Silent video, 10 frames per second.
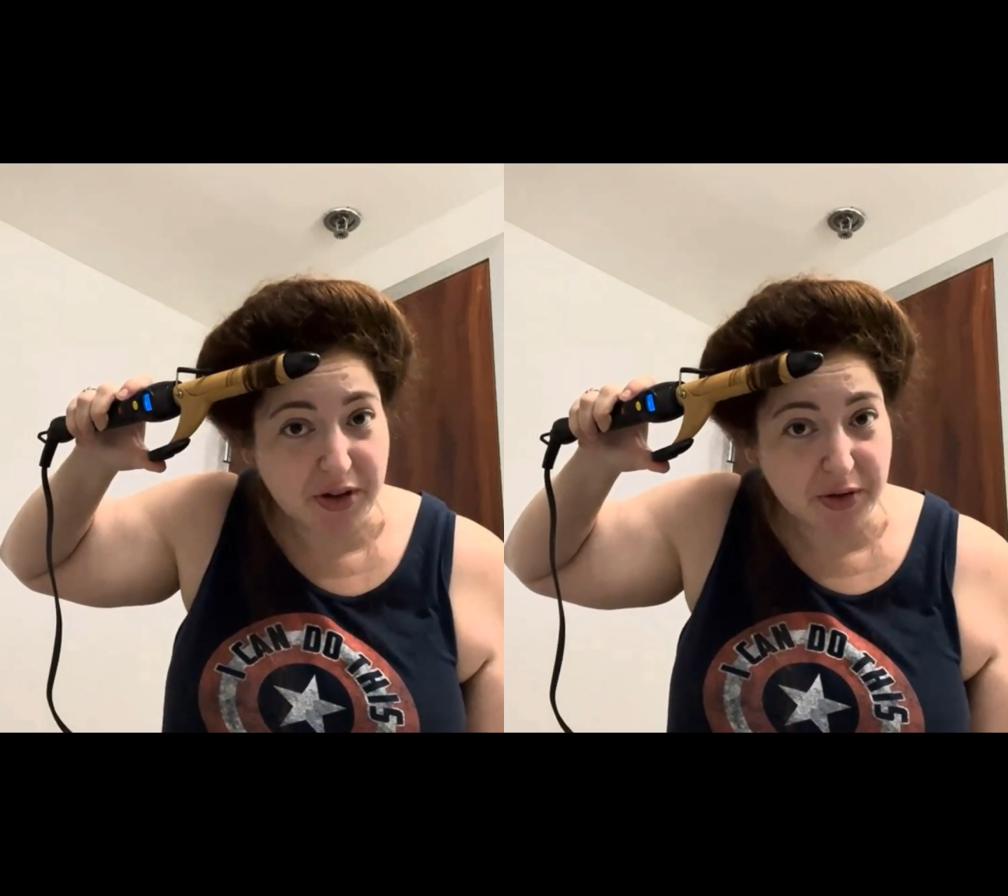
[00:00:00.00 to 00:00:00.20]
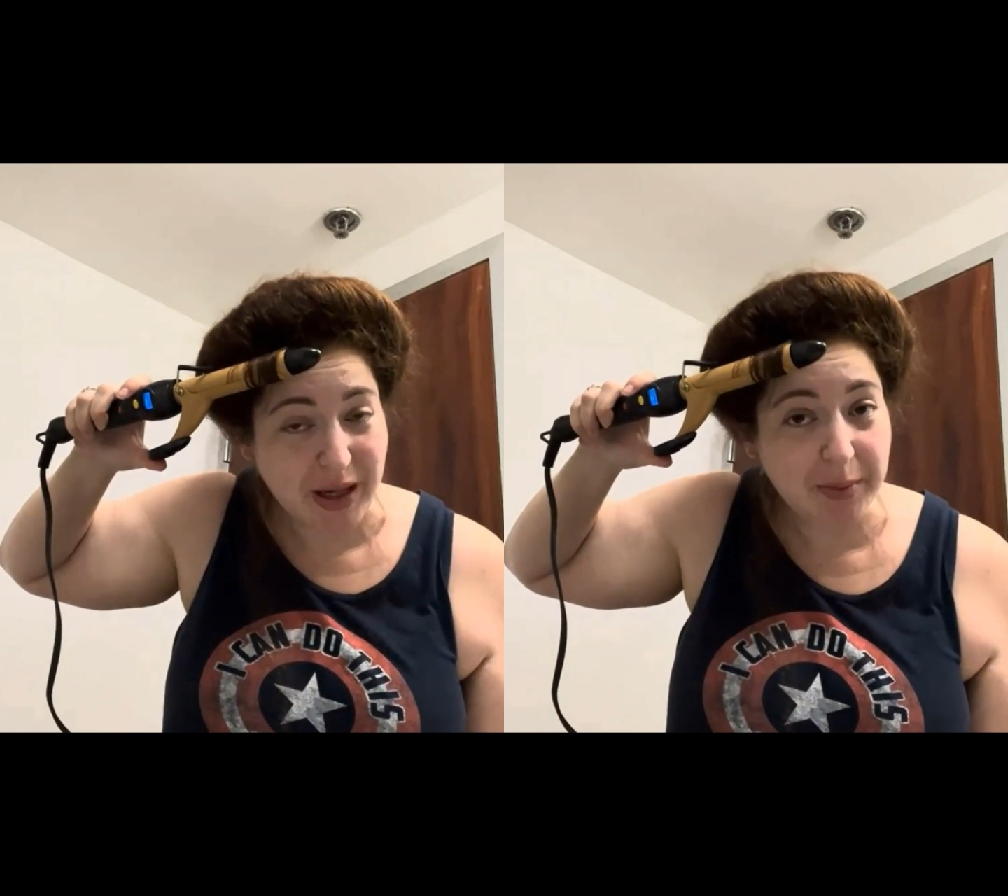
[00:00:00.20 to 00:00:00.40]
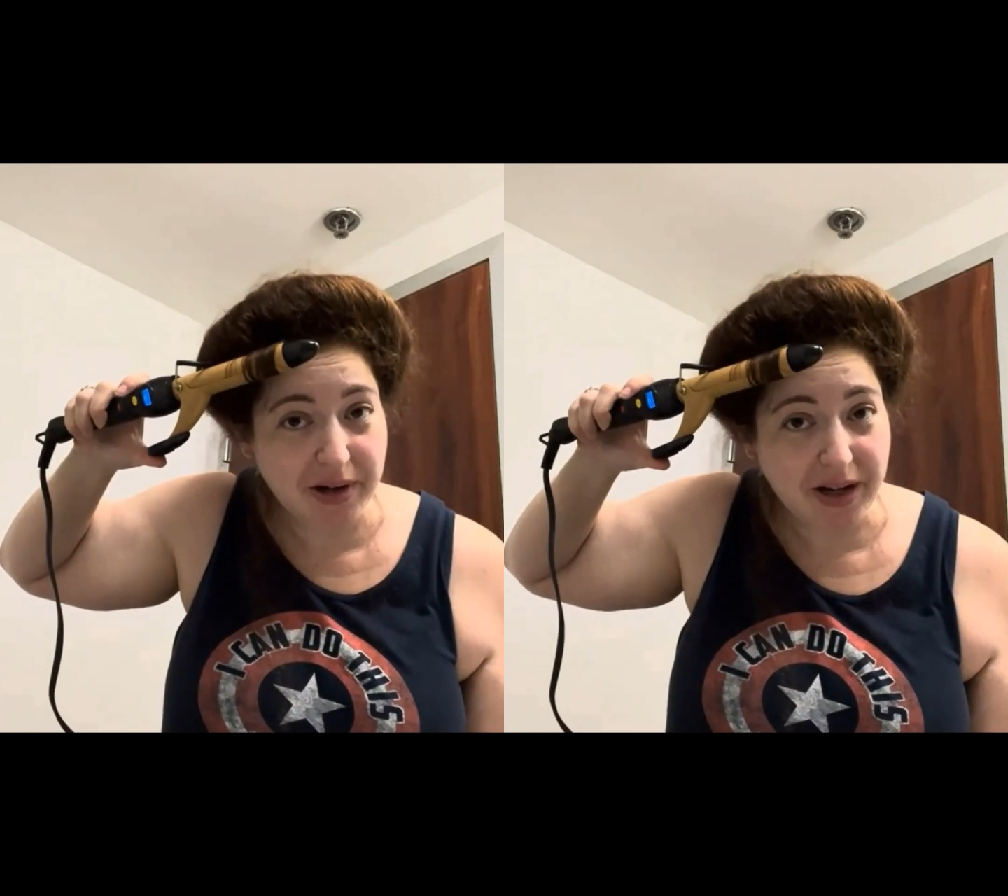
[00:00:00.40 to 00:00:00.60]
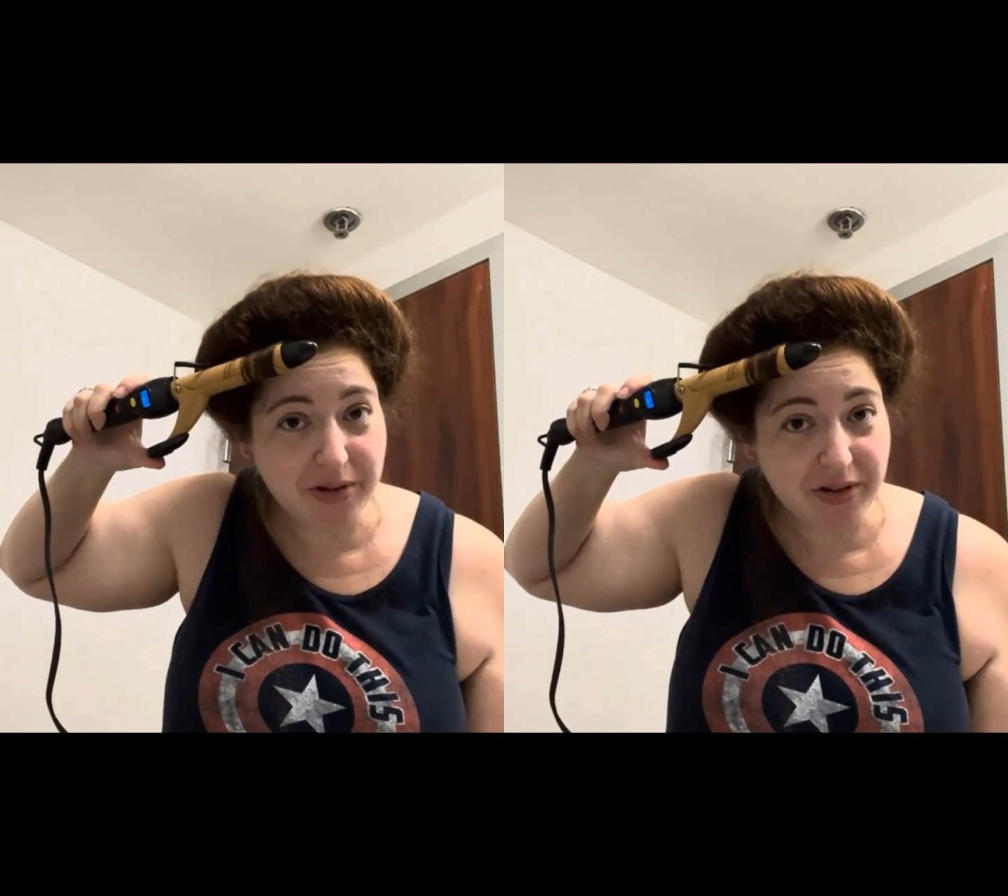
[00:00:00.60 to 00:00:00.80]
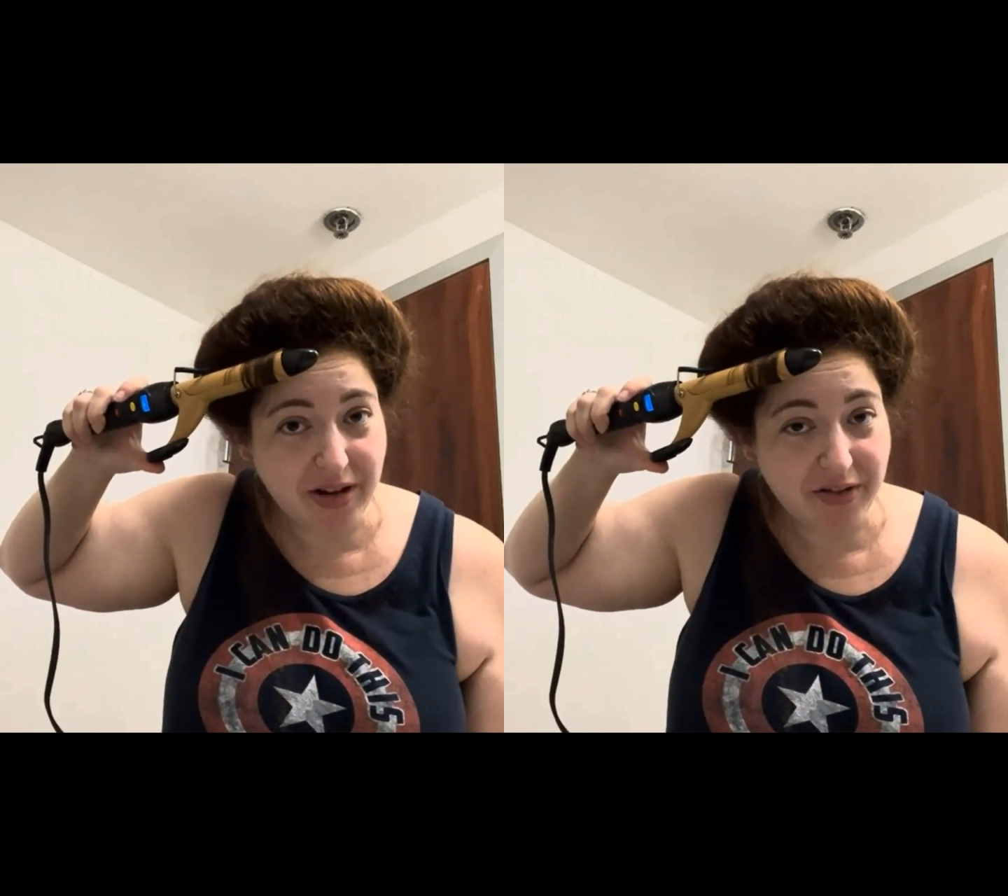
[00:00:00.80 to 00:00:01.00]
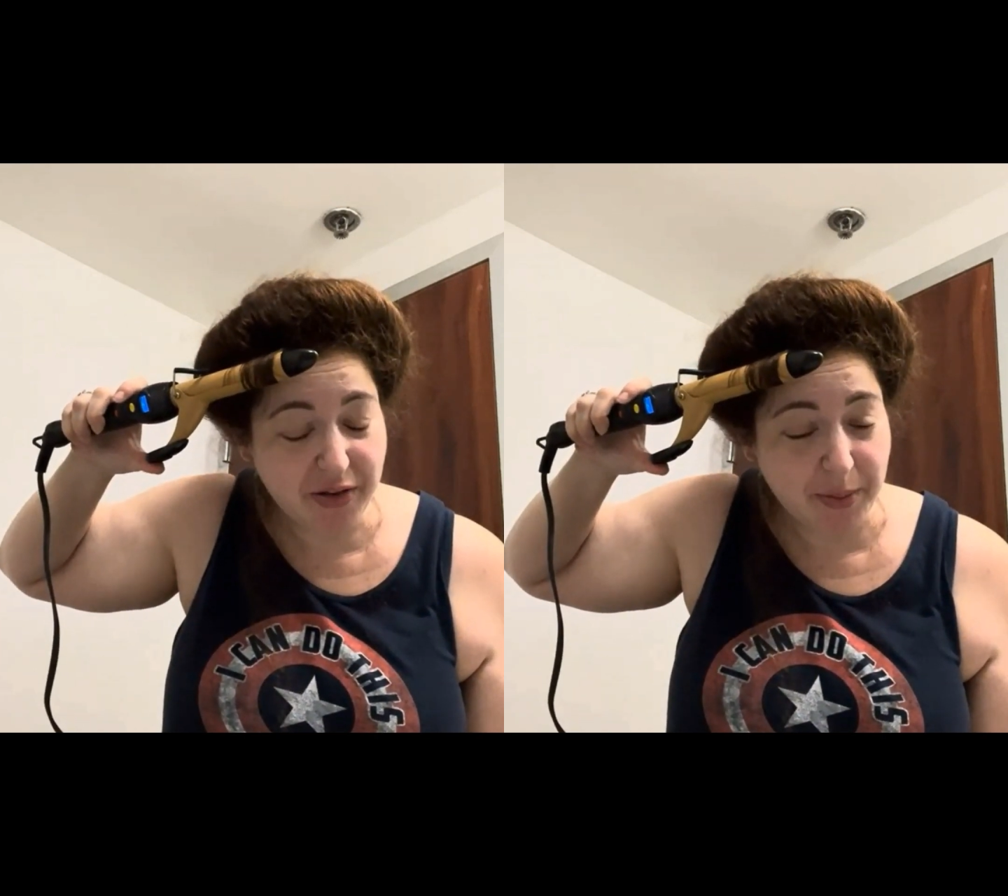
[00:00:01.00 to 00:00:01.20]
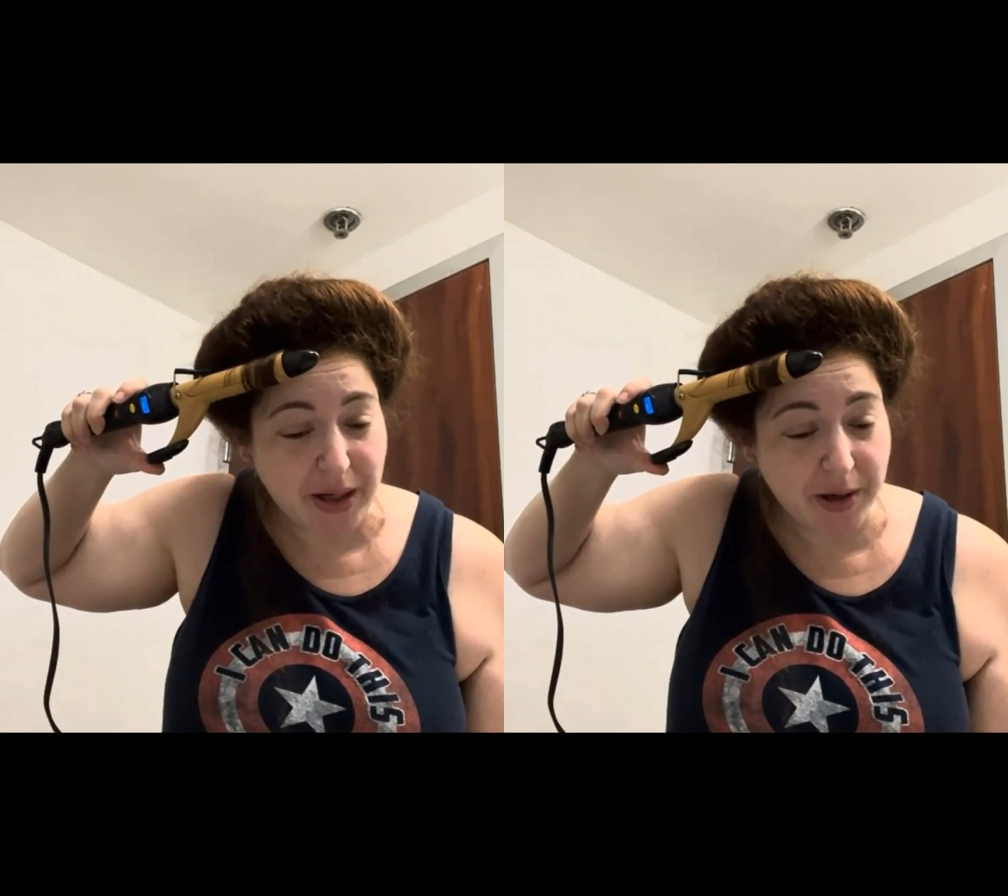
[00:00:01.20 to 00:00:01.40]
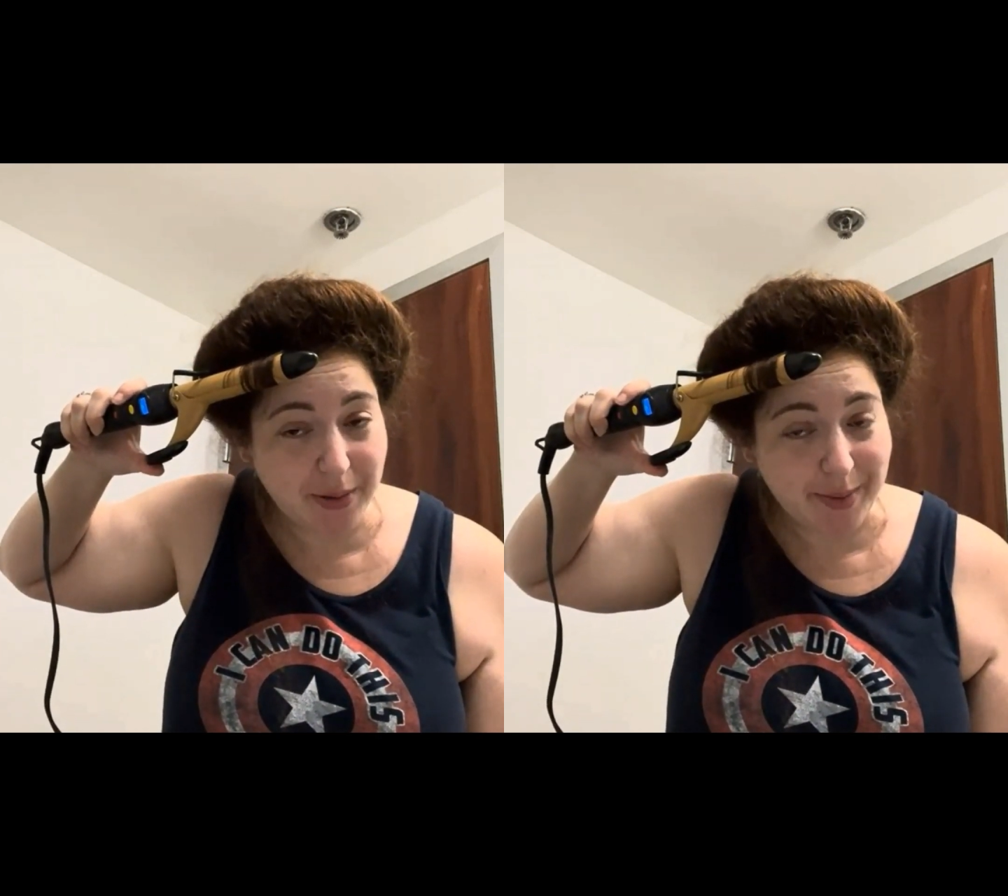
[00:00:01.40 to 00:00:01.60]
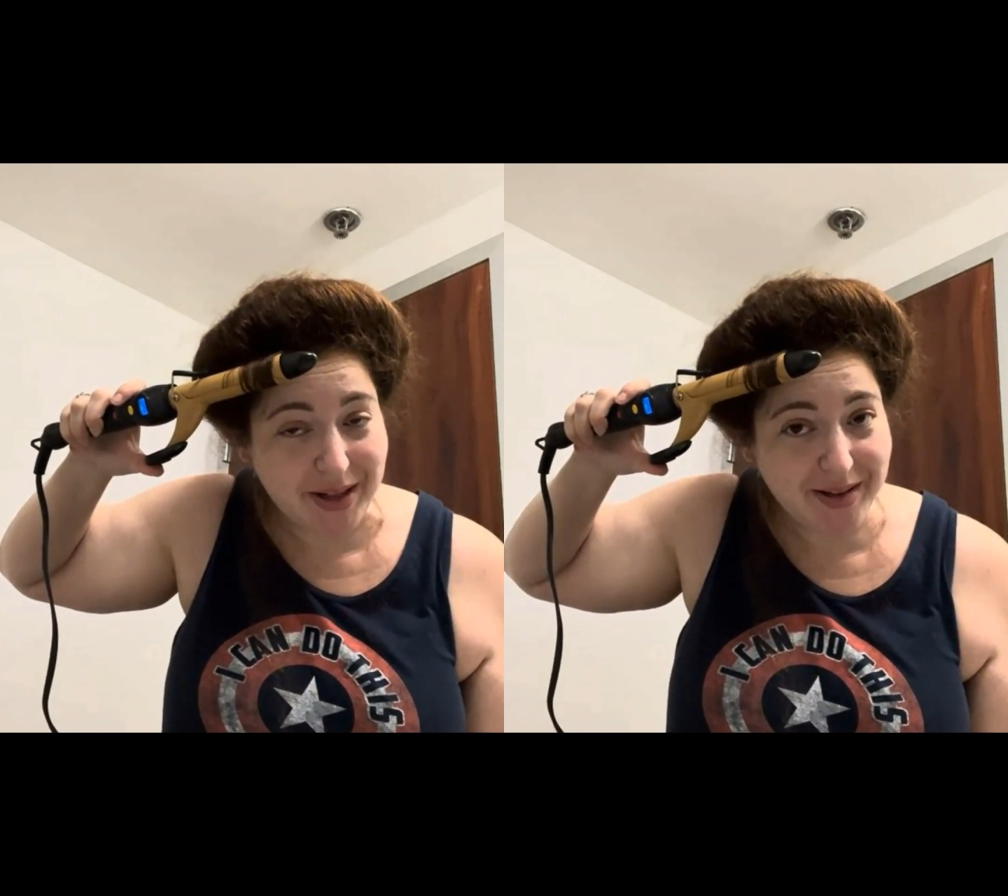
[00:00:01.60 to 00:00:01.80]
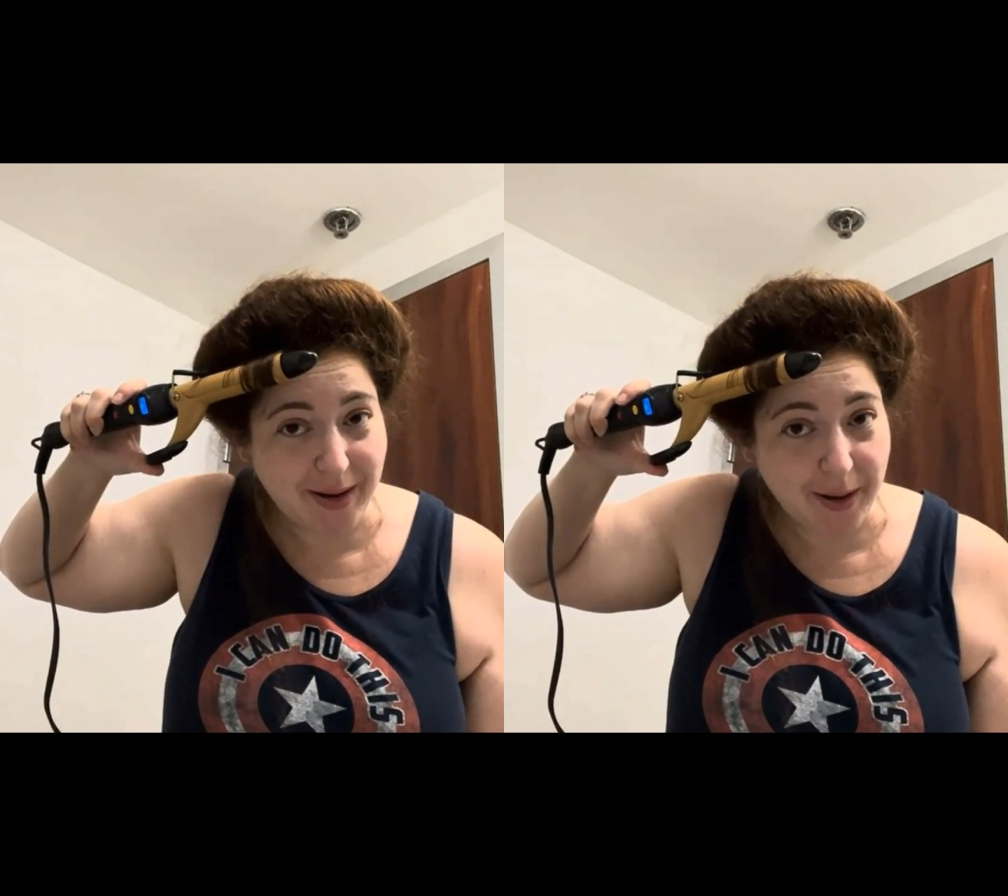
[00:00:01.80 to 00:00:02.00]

just being pretty was enough for being a woman,